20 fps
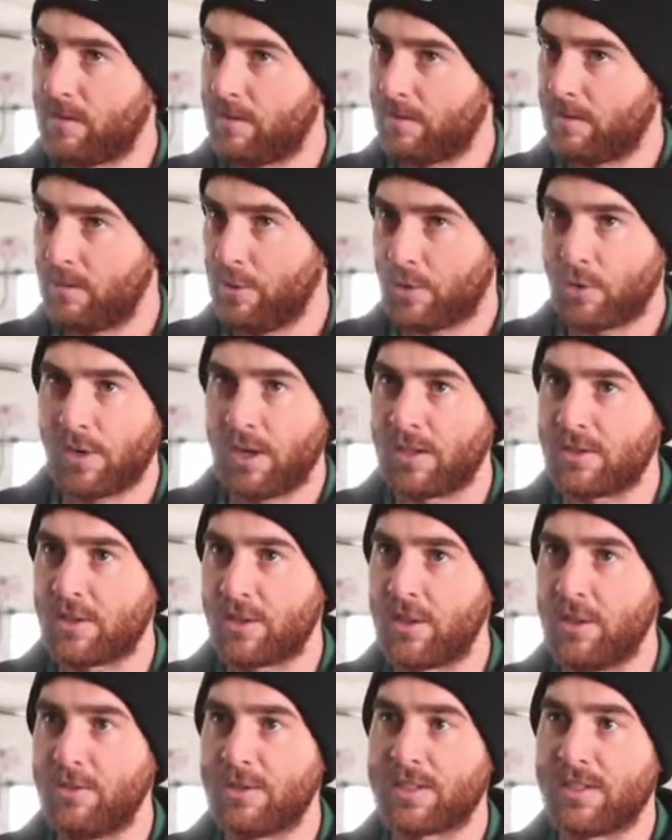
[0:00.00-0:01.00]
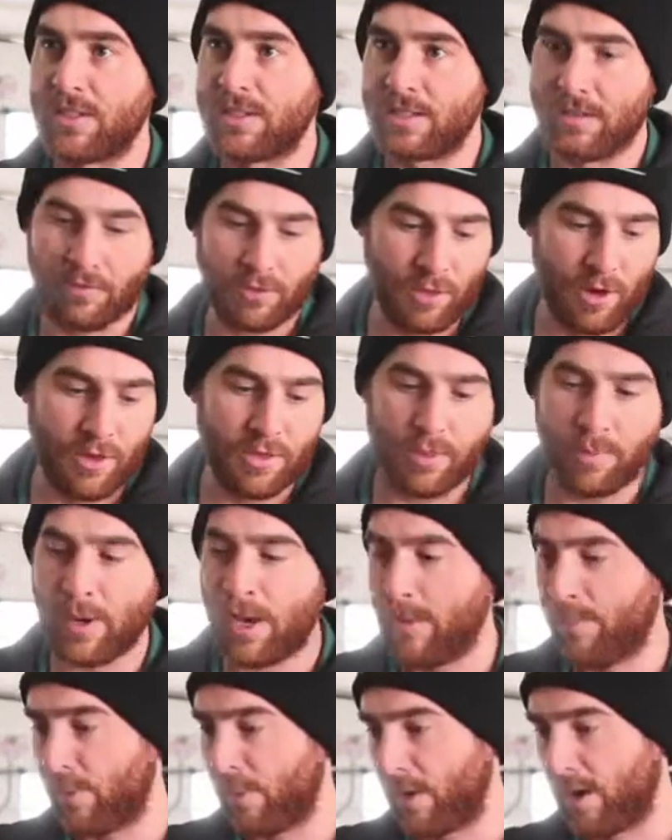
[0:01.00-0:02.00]
Nutrients are useless if they're on the
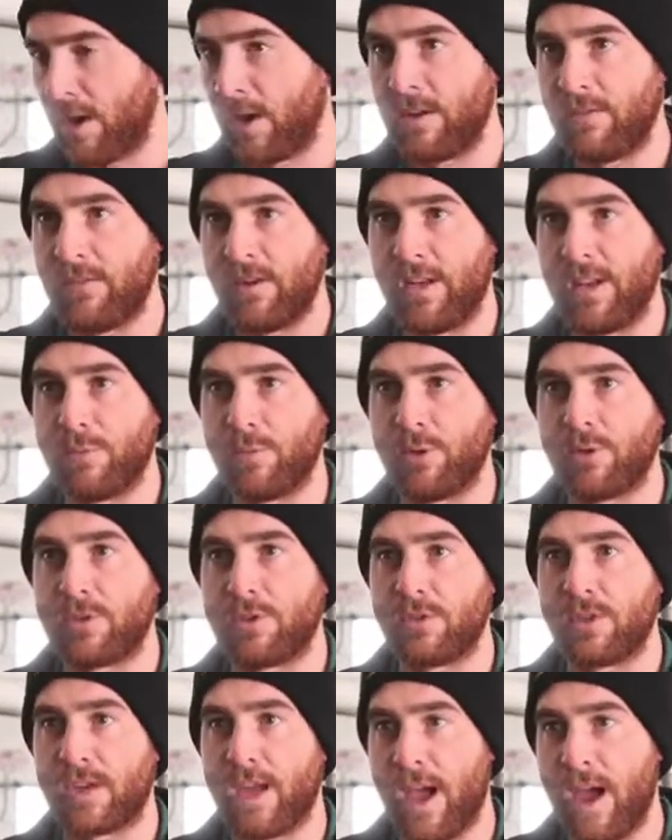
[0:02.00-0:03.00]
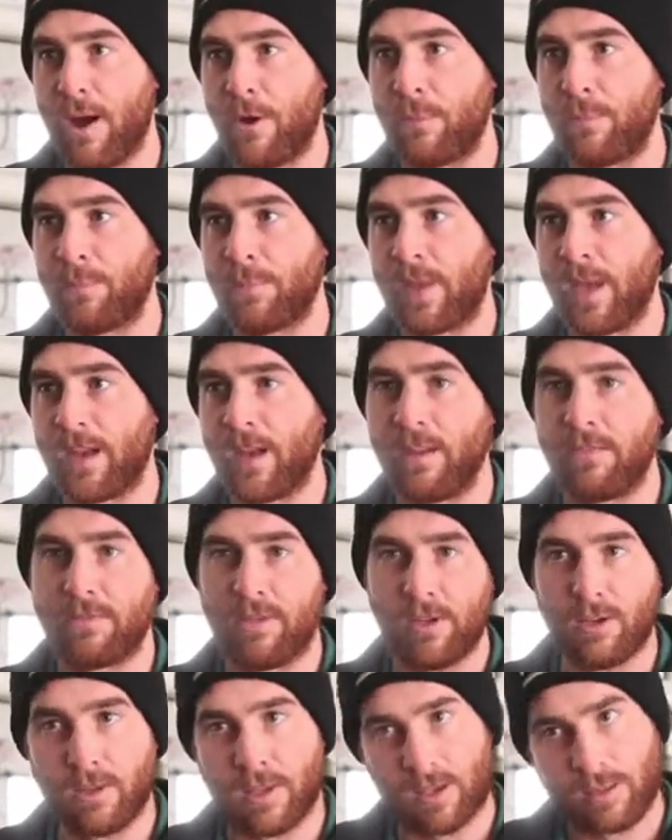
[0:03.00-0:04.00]
paper and unavailable to the cow. And I
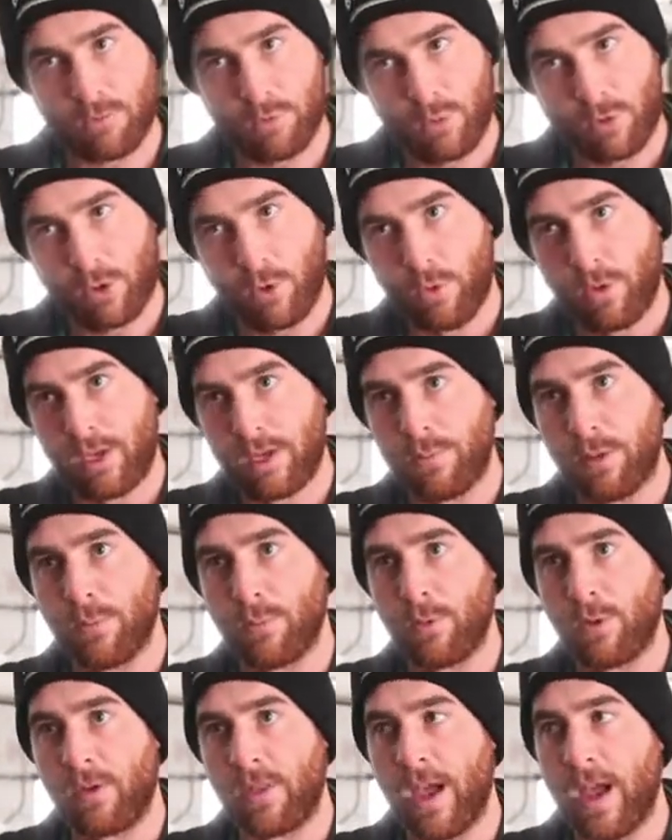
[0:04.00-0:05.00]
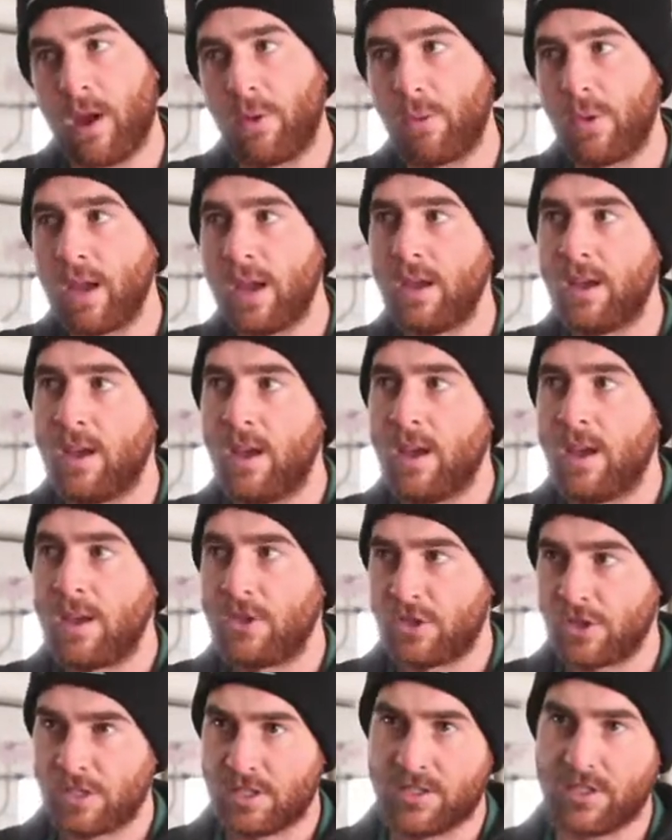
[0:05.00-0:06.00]
feel like we're going a bit more that way,
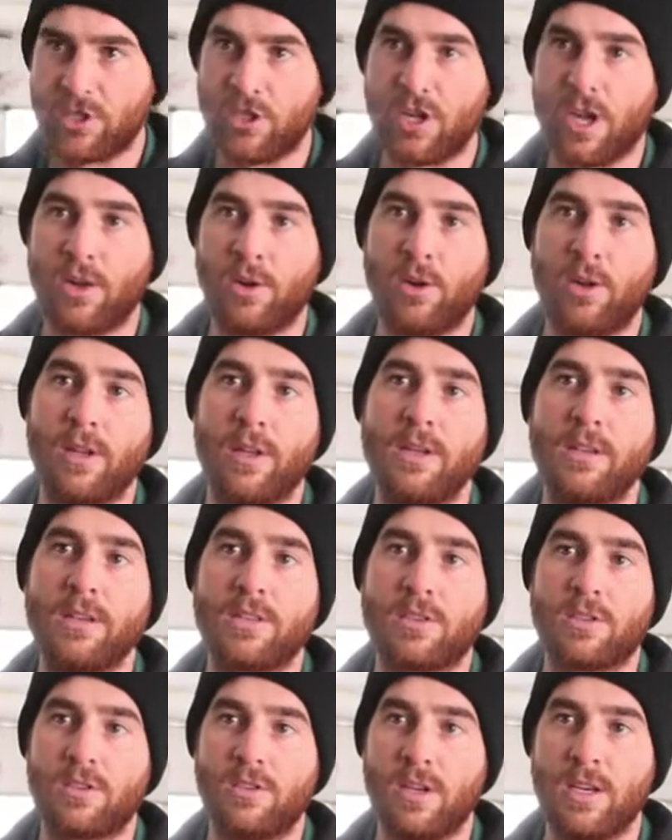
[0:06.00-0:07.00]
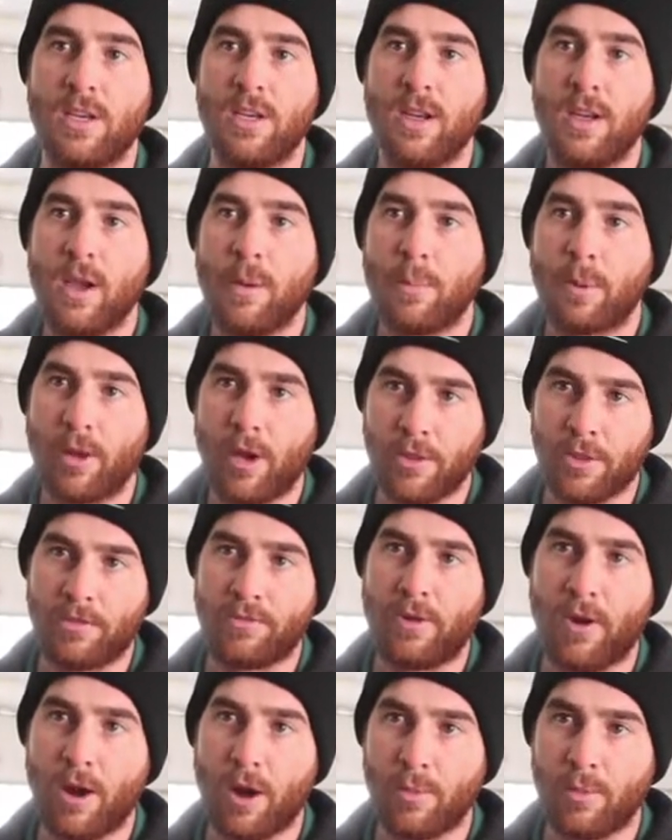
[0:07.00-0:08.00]
just as a general industry. But on the
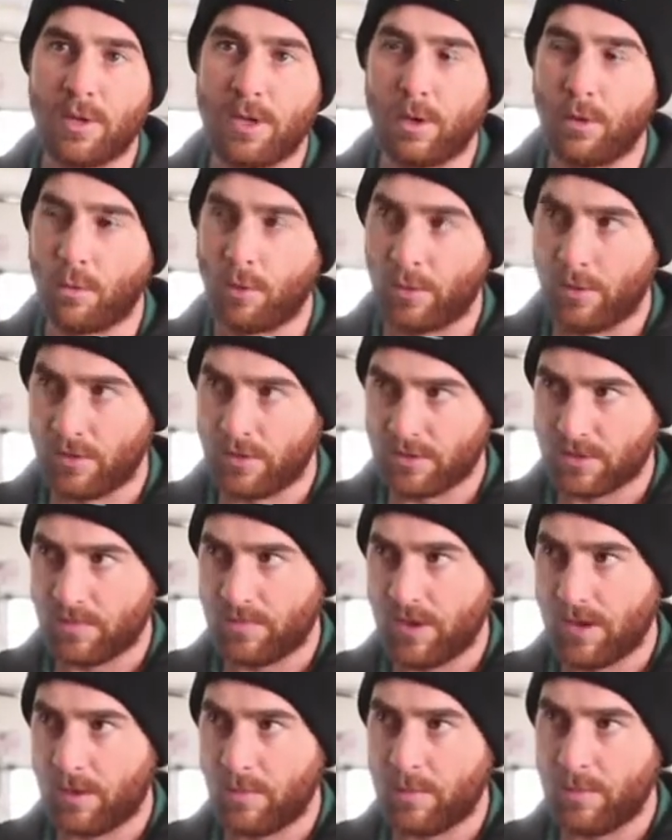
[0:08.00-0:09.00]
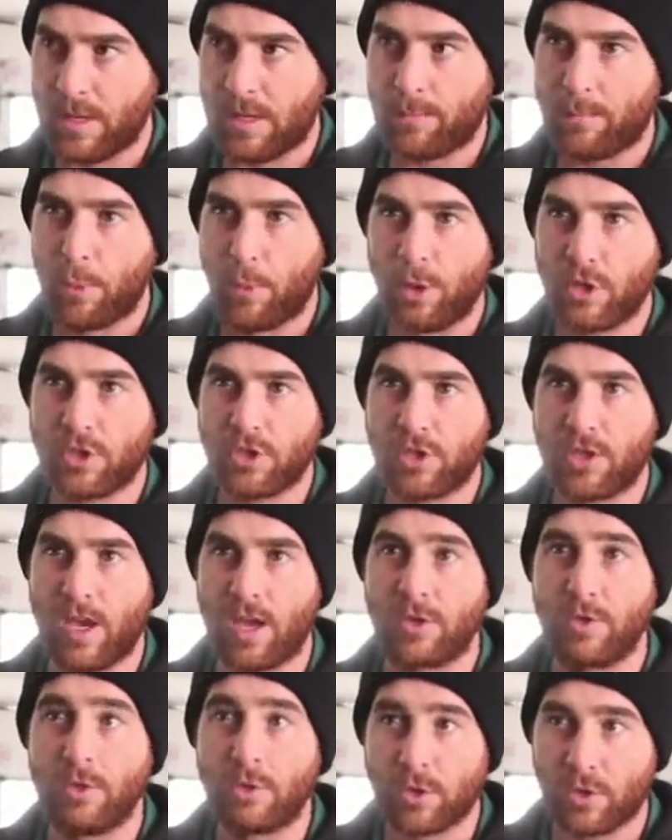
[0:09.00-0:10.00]
farm here, where there's a very big push
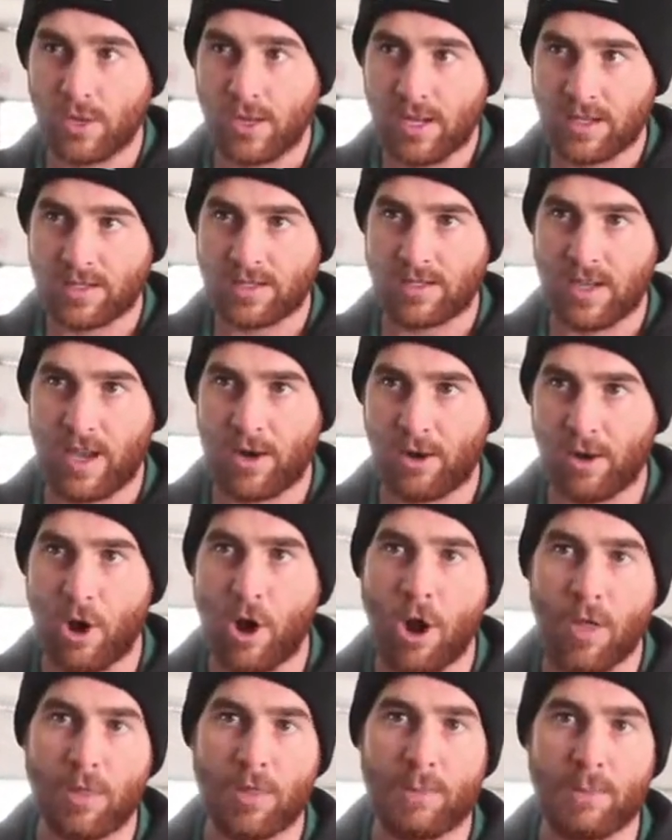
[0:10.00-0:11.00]
that nutrients that are on the